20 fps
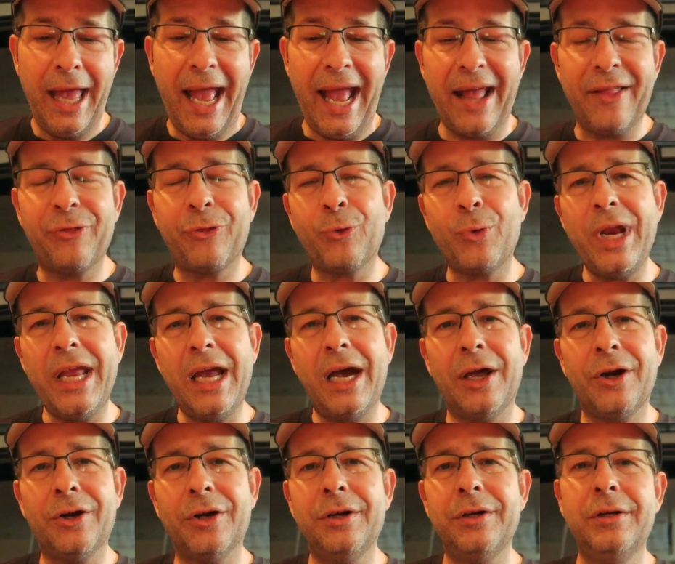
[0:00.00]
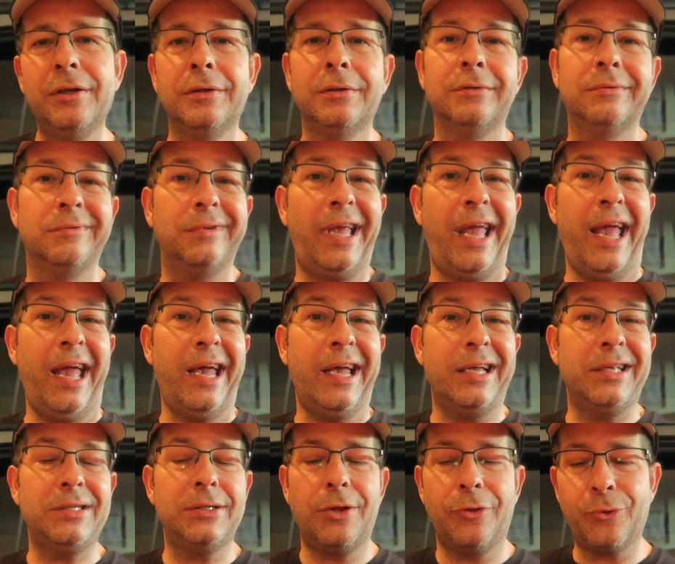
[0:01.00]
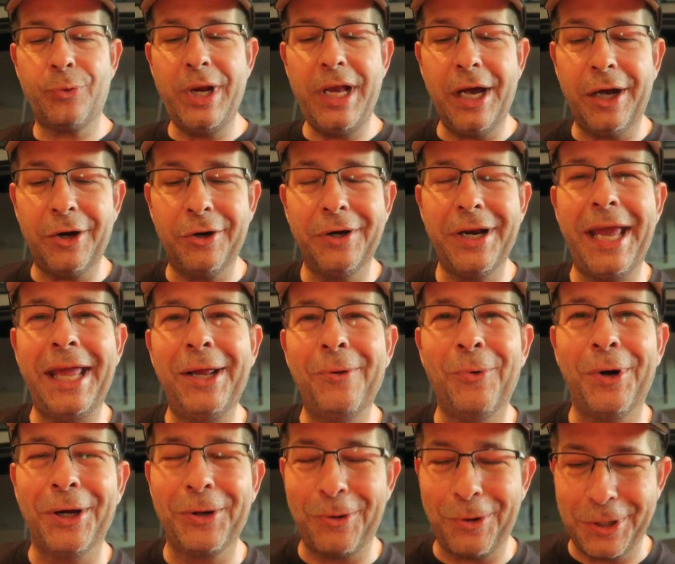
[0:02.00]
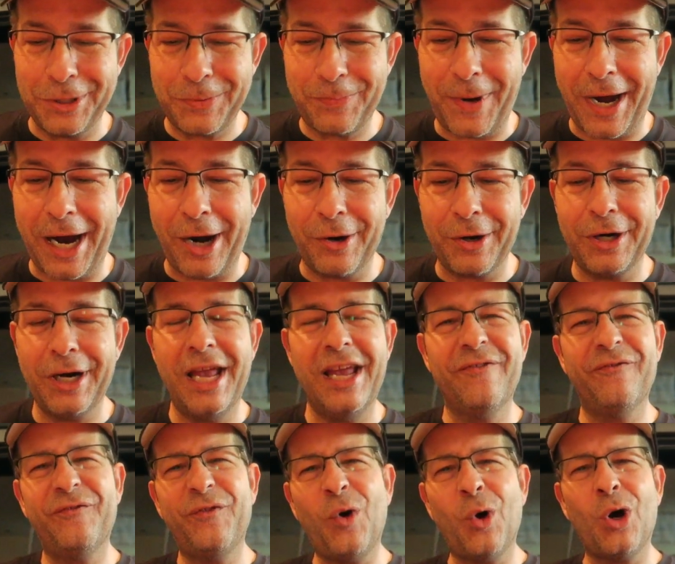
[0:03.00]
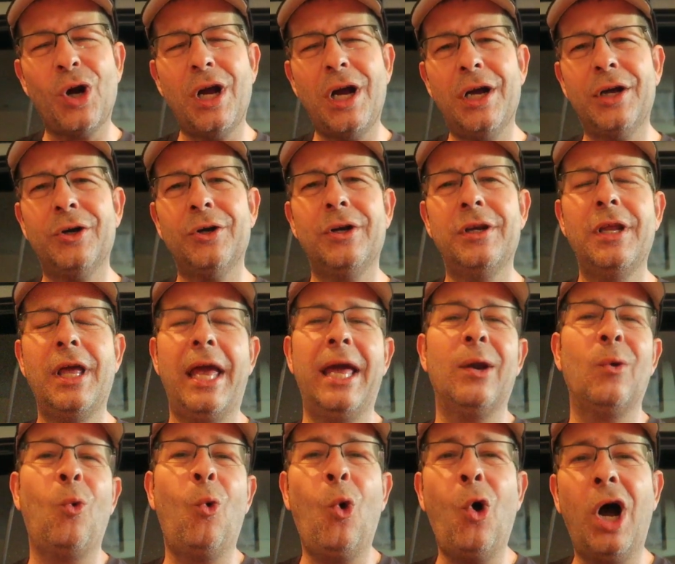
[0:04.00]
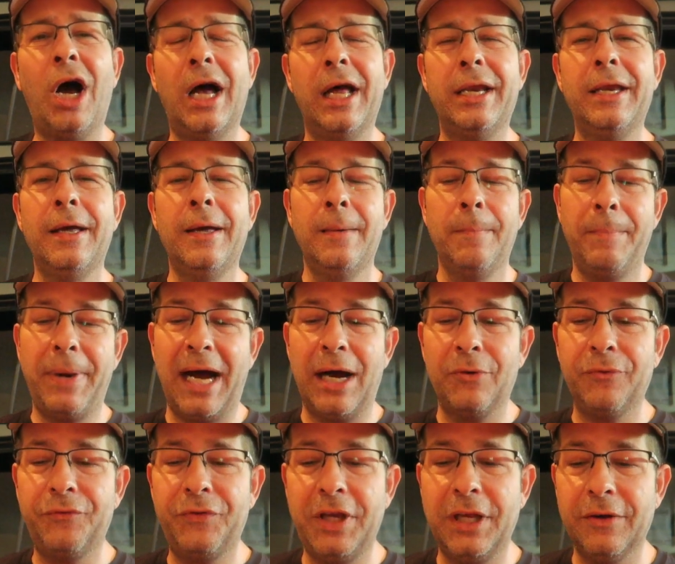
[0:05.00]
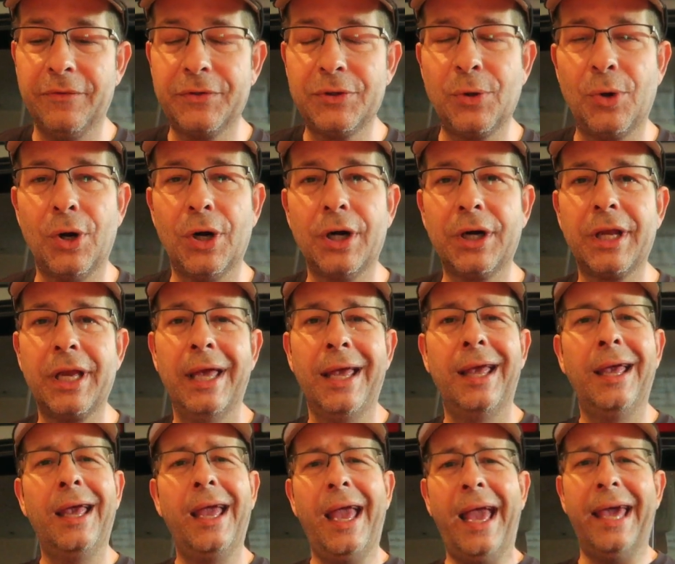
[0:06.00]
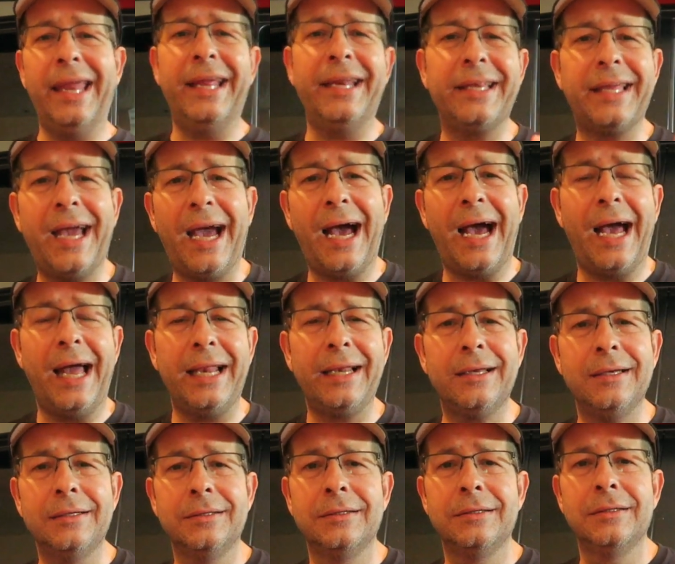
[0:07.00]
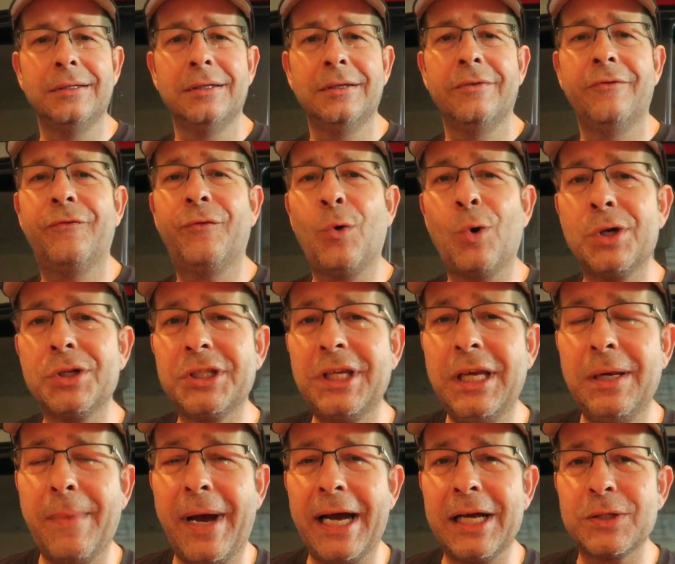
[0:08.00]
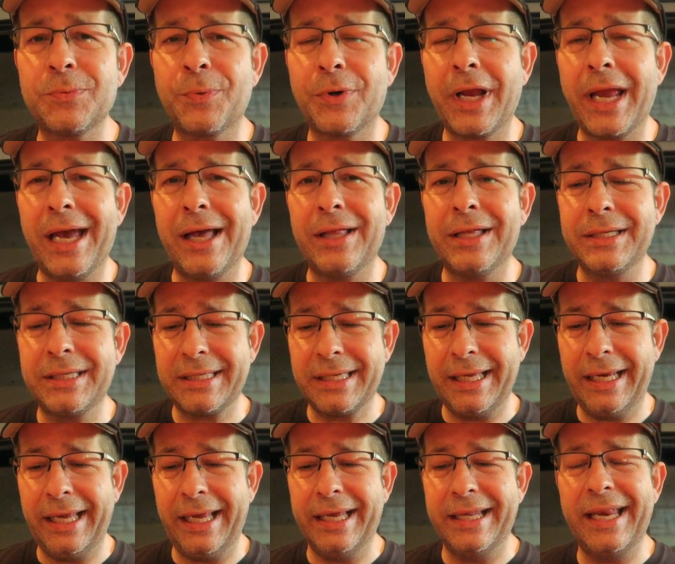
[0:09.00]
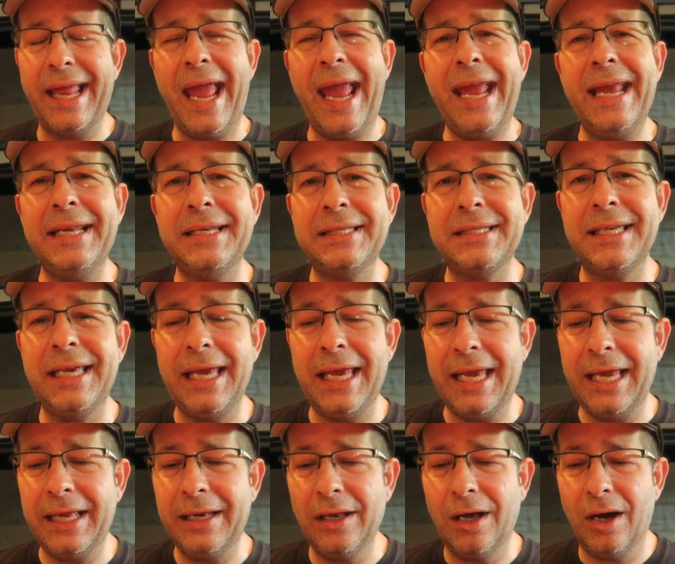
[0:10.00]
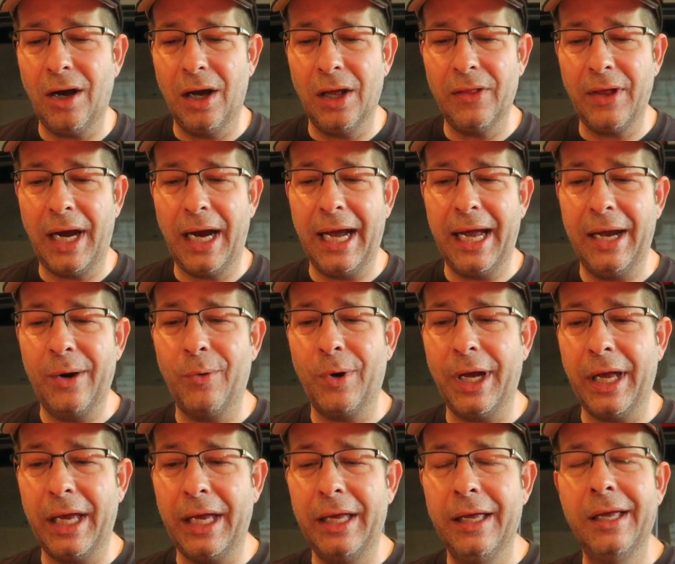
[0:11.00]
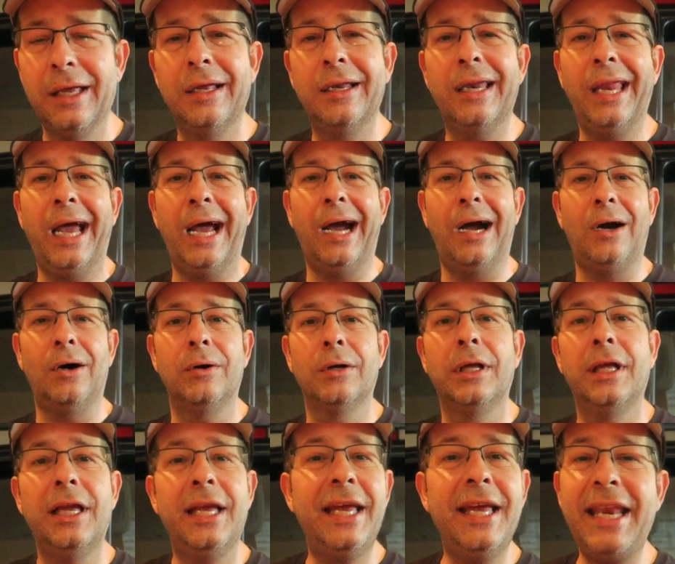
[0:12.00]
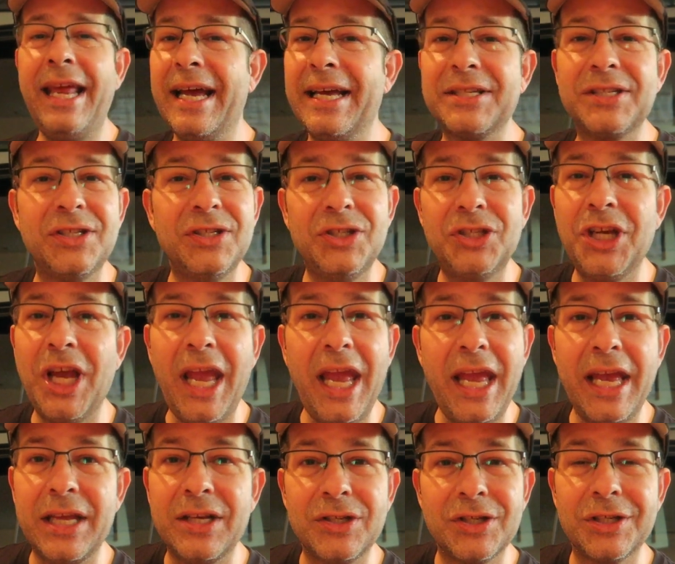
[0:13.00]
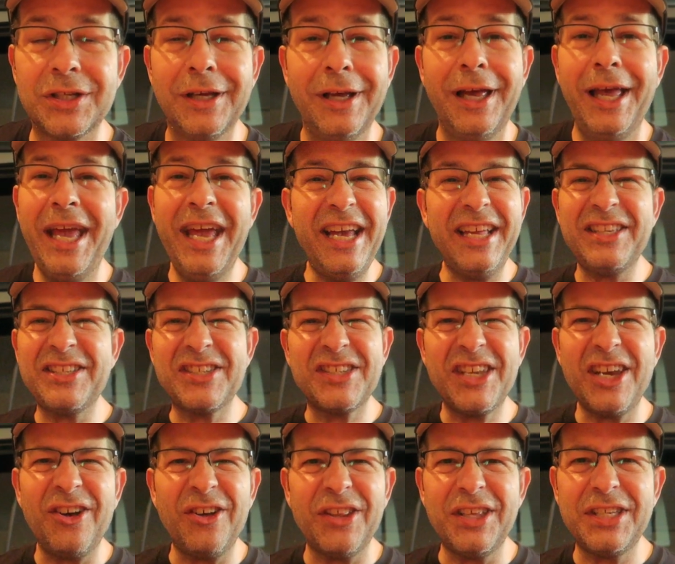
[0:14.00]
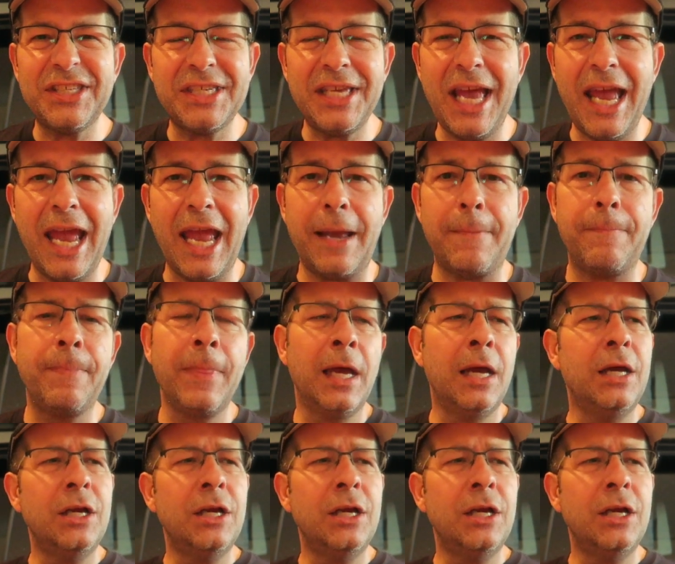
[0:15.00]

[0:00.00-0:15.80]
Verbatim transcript: had 300 has 381 horsepower and 401 pound-feet of torque, and it got 14 miles per gallon city and 18 on the highway. Now, it hasn't changed. It's still the same.